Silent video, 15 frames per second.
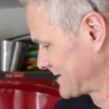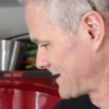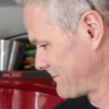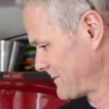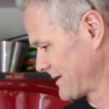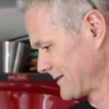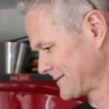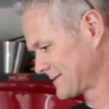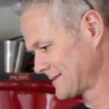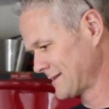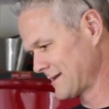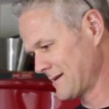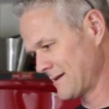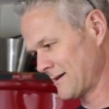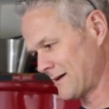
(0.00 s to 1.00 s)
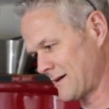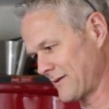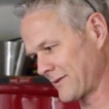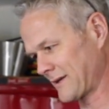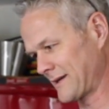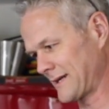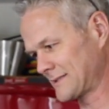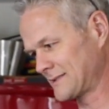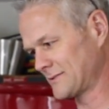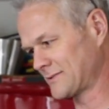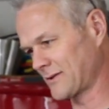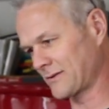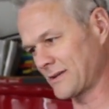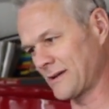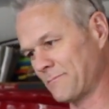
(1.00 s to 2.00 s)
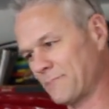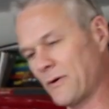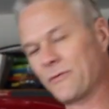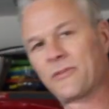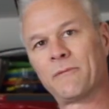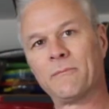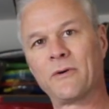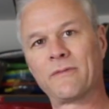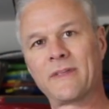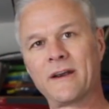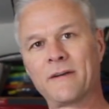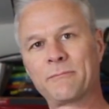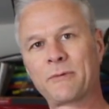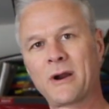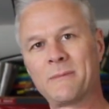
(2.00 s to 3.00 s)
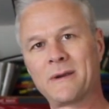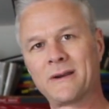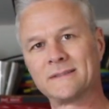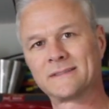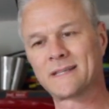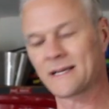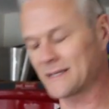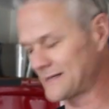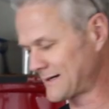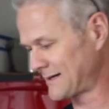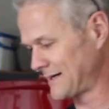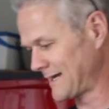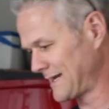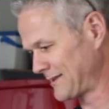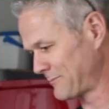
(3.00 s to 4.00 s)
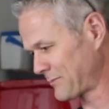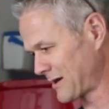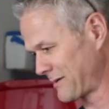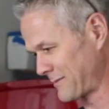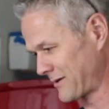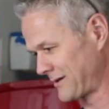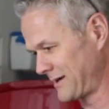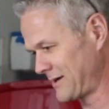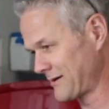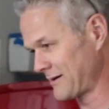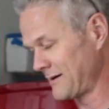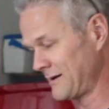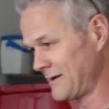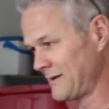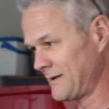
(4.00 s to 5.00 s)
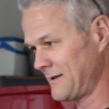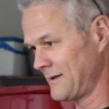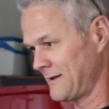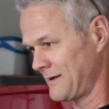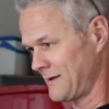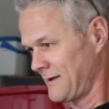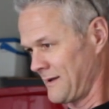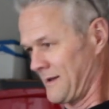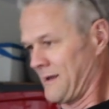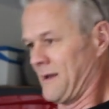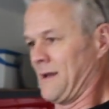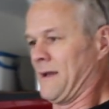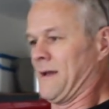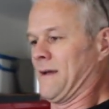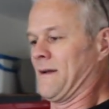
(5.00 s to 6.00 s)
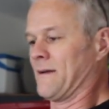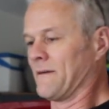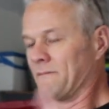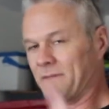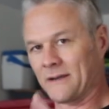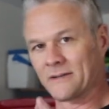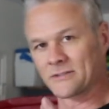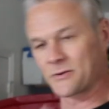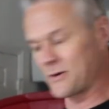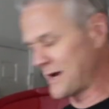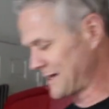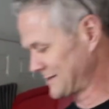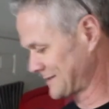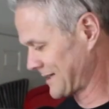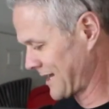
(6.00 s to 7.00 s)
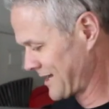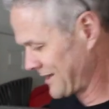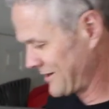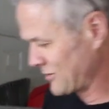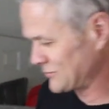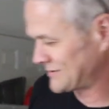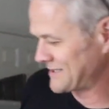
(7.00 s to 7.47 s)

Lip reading: seatbelts, all the connections hooked up, both of them over there, primary and secondary, and the primary here. Fingers crossed, no